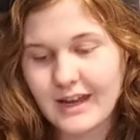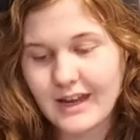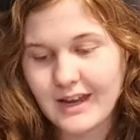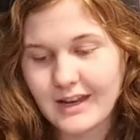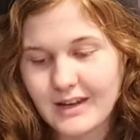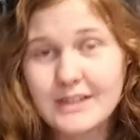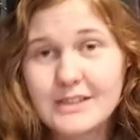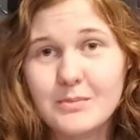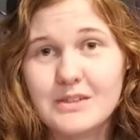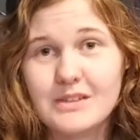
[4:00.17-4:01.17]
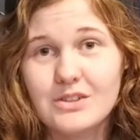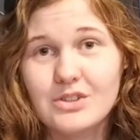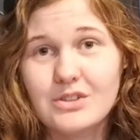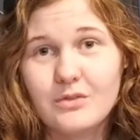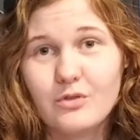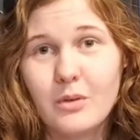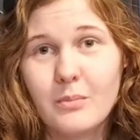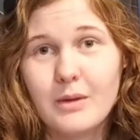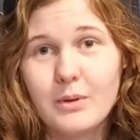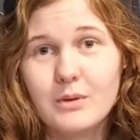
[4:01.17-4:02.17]
a text message from
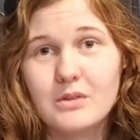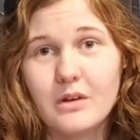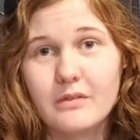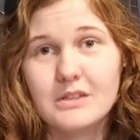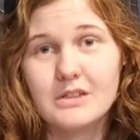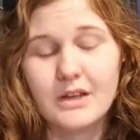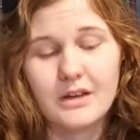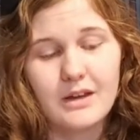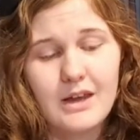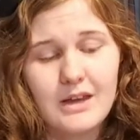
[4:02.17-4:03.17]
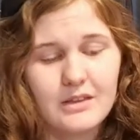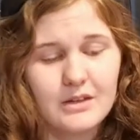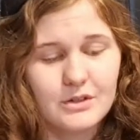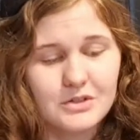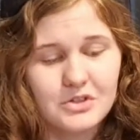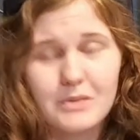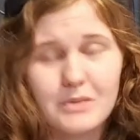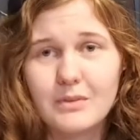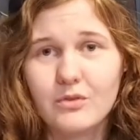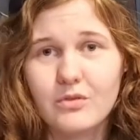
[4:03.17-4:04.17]
my post office like, hey, there's a
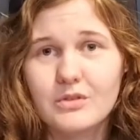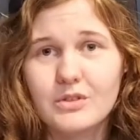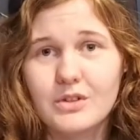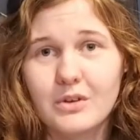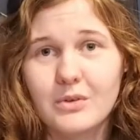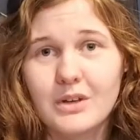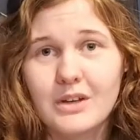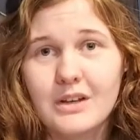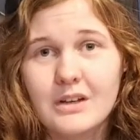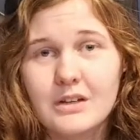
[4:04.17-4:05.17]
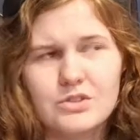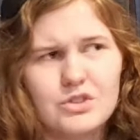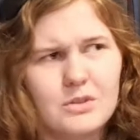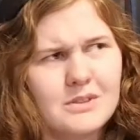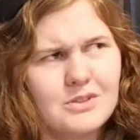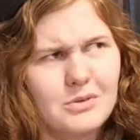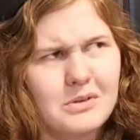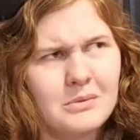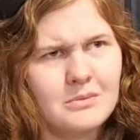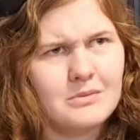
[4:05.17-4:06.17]
shipment to you. And
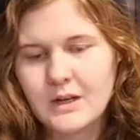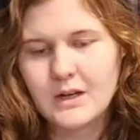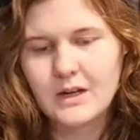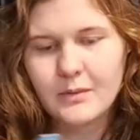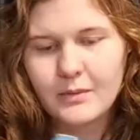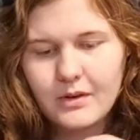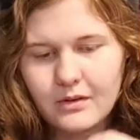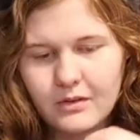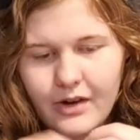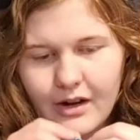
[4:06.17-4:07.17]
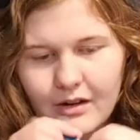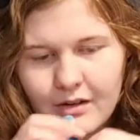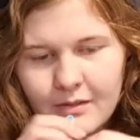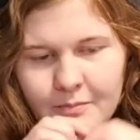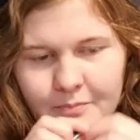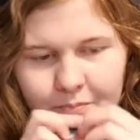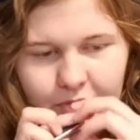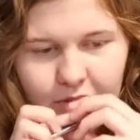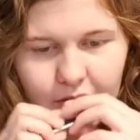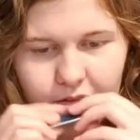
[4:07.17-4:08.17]
I'm like, oh, great.
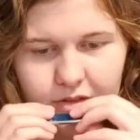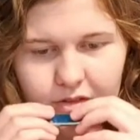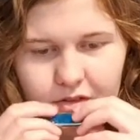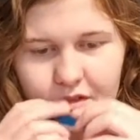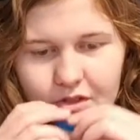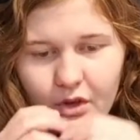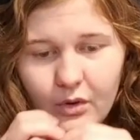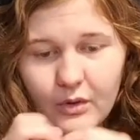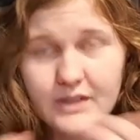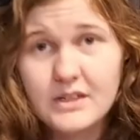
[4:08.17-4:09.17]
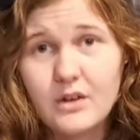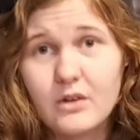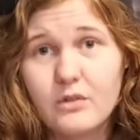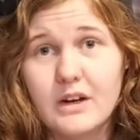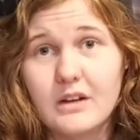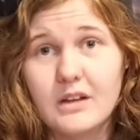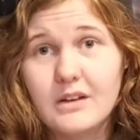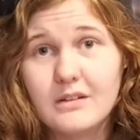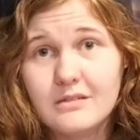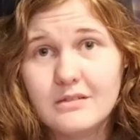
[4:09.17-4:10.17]
So it's here, finally.